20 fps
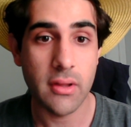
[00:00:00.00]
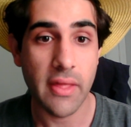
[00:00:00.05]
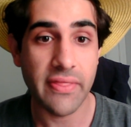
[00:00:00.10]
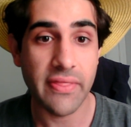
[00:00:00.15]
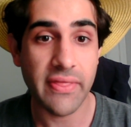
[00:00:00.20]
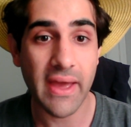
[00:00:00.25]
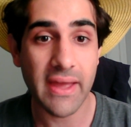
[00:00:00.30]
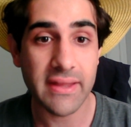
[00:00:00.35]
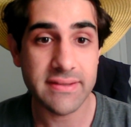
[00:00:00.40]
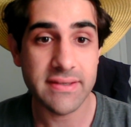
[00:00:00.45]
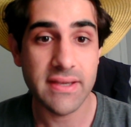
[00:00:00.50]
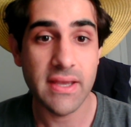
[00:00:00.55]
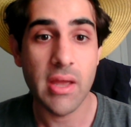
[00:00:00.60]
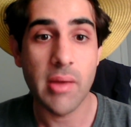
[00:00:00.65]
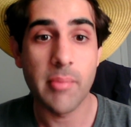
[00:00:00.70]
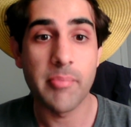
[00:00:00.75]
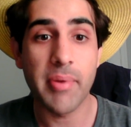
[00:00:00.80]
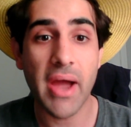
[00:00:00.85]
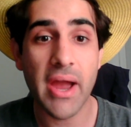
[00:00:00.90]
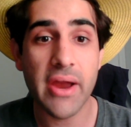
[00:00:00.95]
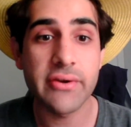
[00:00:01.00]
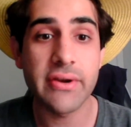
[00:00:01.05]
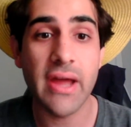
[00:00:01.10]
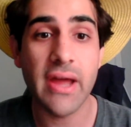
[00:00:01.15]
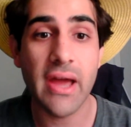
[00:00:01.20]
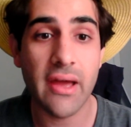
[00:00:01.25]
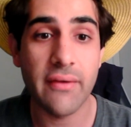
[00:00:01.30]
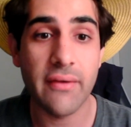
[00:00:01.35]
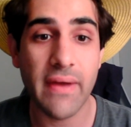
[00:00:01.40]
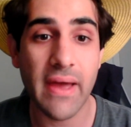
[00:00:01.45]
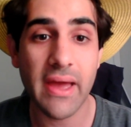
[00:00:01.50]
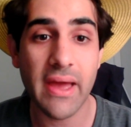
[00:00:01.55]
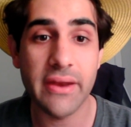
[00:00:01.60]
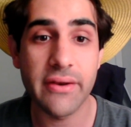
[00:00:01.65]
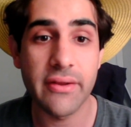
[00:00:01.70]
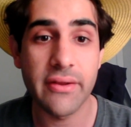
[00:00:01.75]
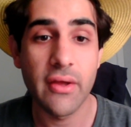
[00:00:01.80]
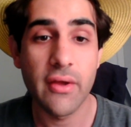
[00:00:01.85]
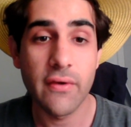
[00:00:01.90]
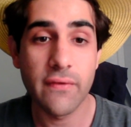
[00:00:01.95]
that Bayern have
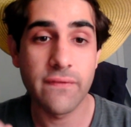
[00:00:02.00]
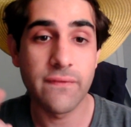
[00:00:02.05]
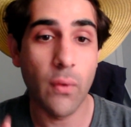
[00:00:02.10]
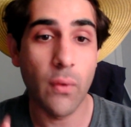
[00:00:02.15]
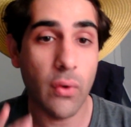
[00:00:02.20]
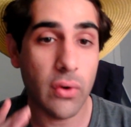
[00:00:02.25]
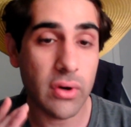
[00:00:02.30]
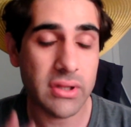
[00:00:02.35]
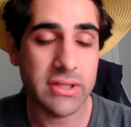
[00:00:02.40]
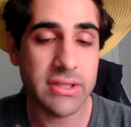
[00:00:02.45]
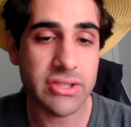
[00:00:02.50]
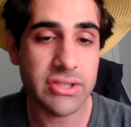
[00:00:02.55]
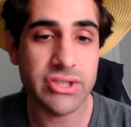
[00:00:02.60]
had 4 clean